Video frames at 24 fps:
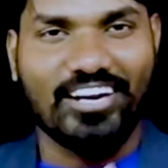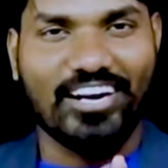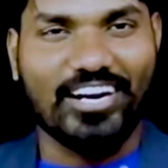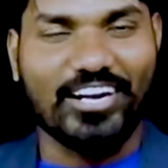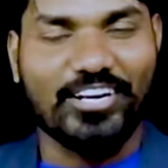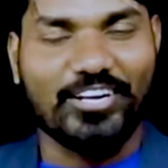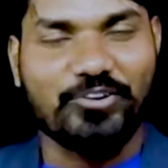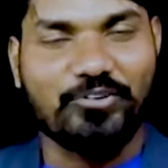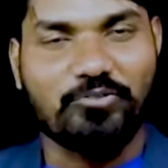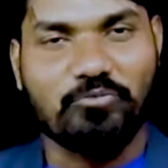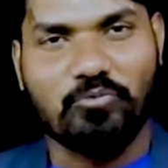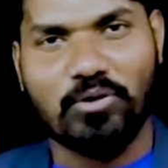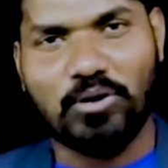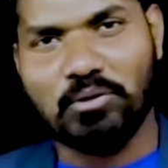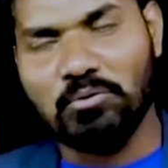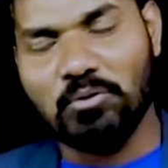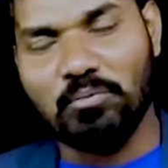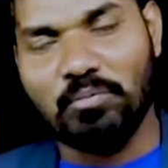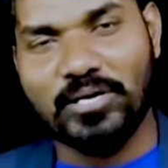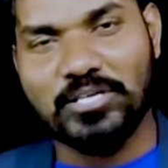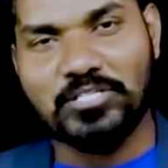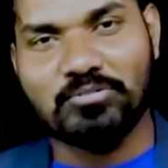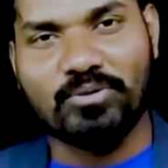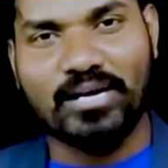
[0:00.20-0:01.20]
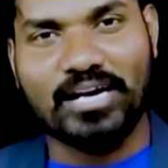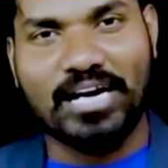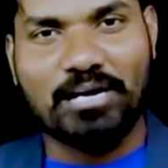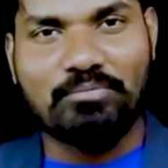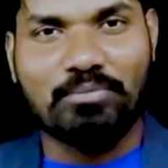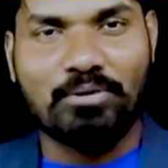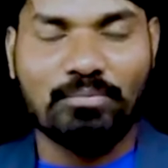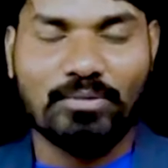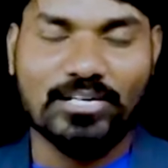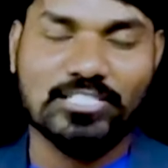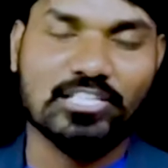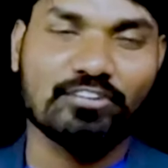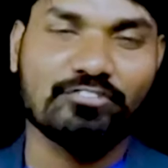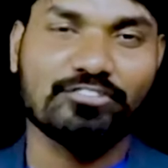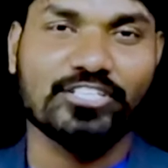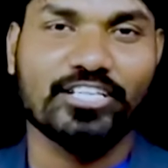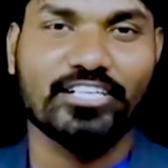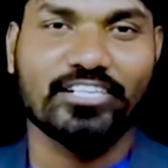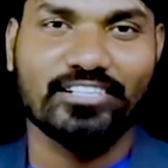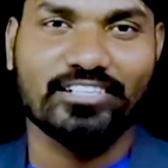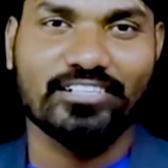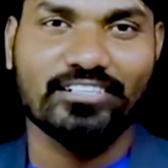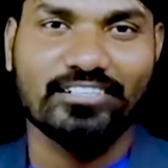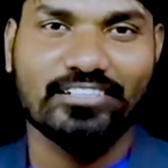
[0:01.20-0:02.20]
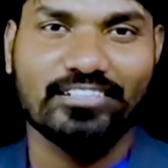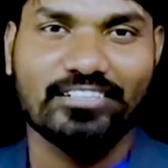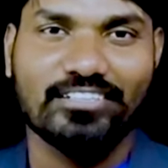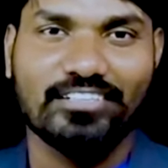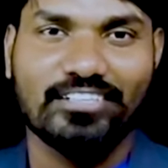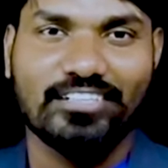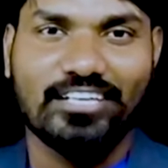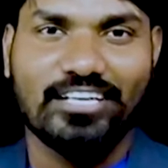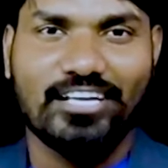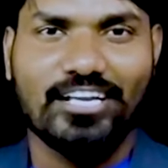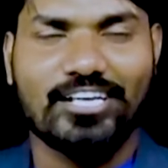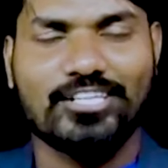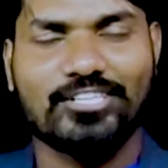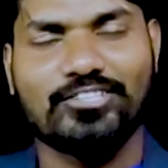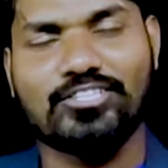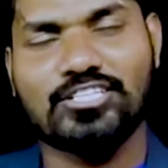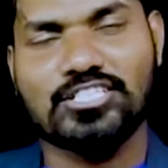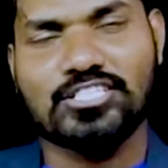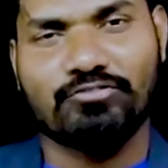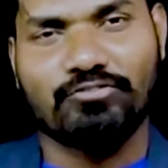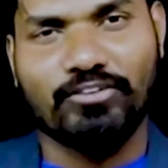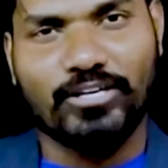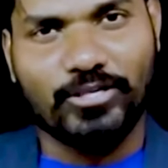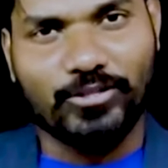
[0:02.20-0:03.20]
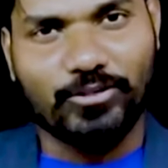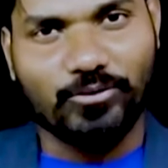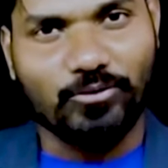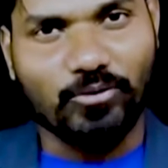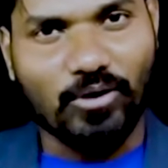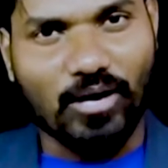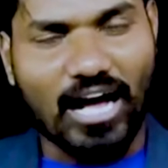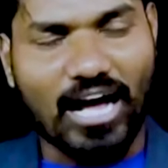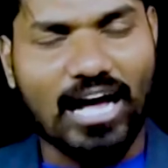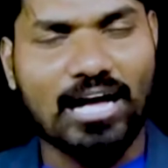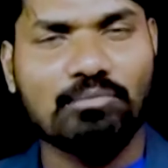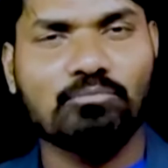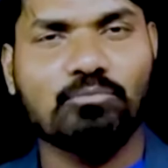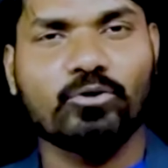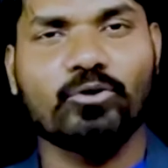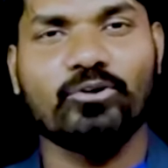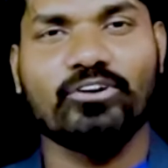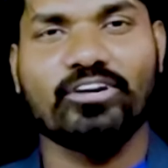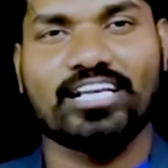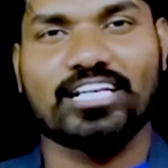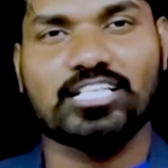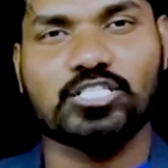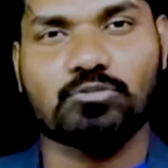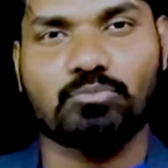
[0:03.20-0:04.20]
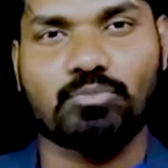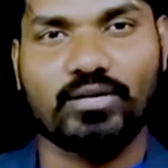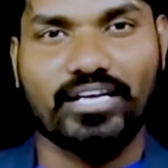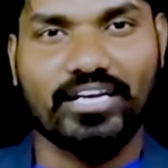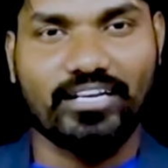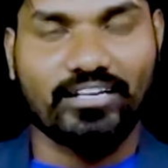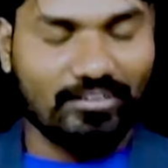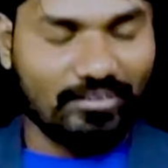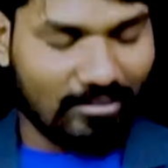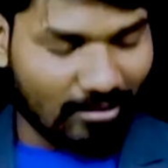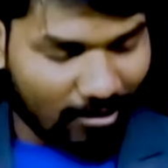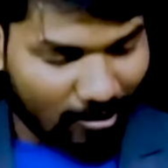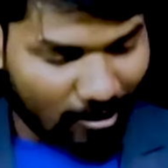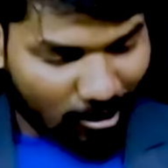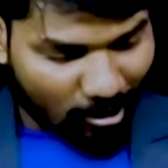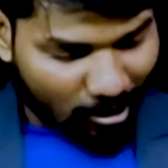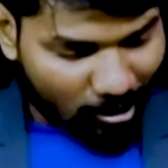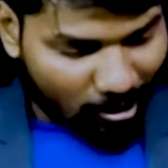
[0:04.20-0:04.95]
Hi, welcome to PiSquare Academy, myself Sekhar. In this video, I'm going to explain